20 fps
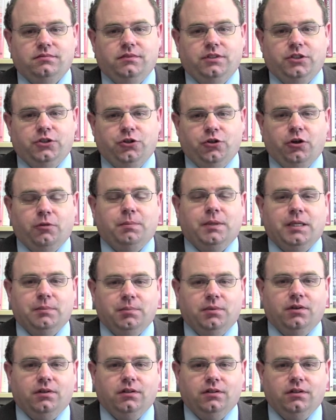your
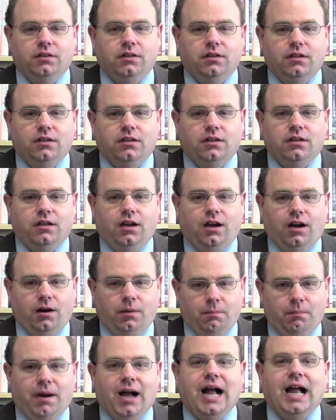people are
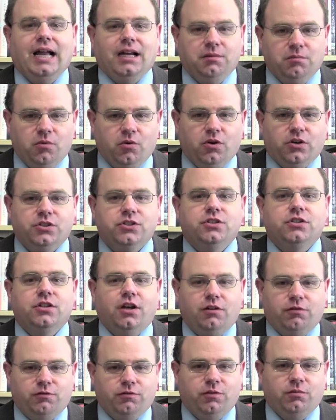buying more
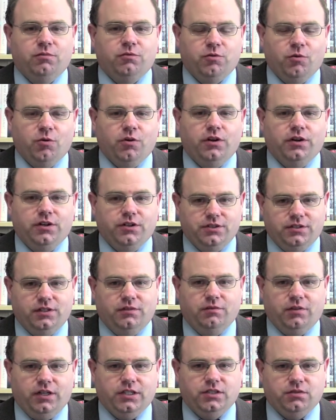stuff from foreigners
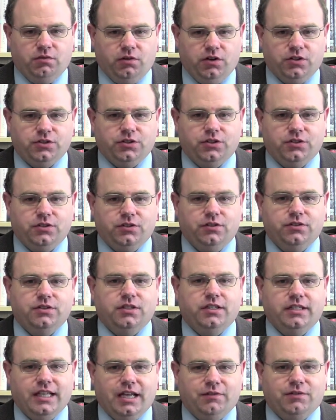than vice versa. So there's
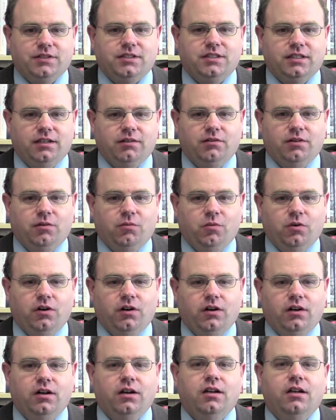a deficit that
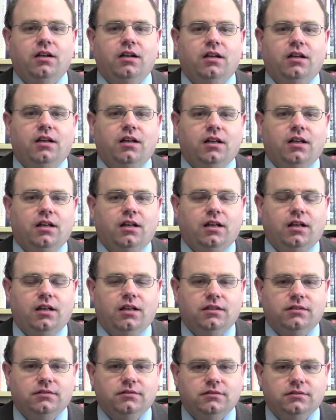we're
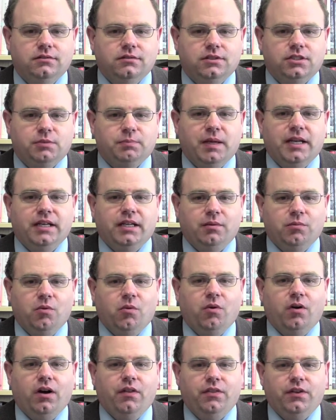uh, spending
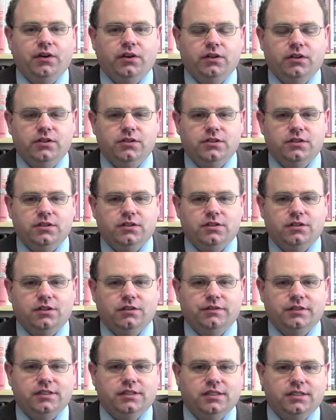more on their goods and
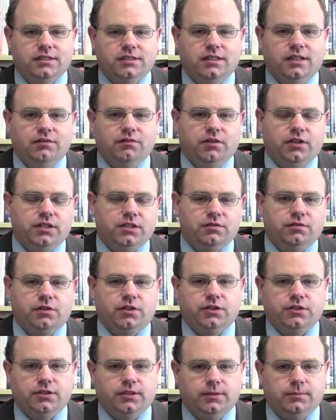services than vice
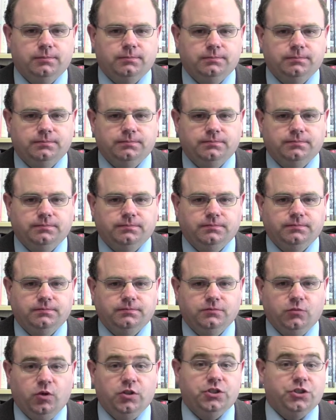versa.
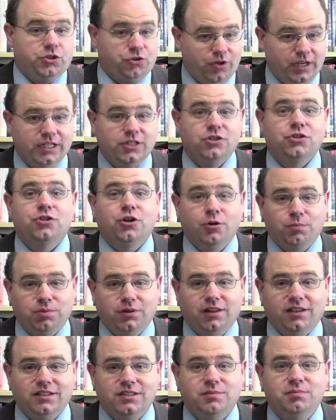Whereas a trade
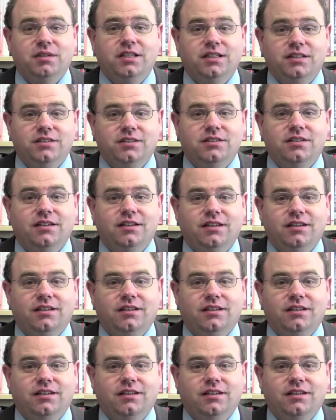surplus means